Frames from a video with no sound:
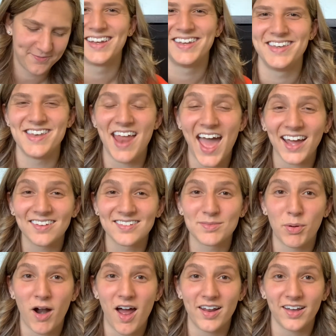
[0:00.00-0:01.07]
Next
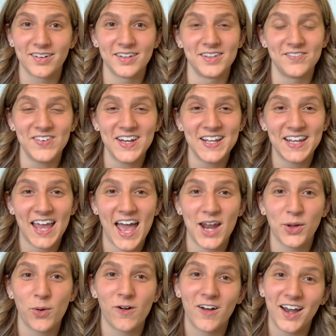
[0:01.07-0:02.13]
product in the feeding
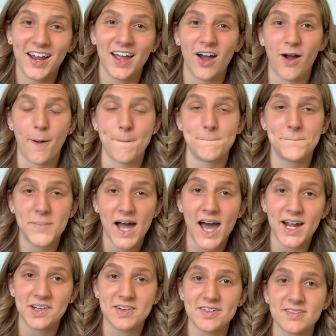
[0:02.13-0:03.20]
category are
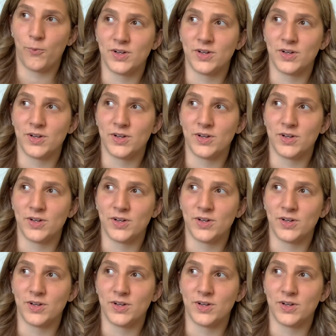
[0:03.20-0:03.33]
bottles.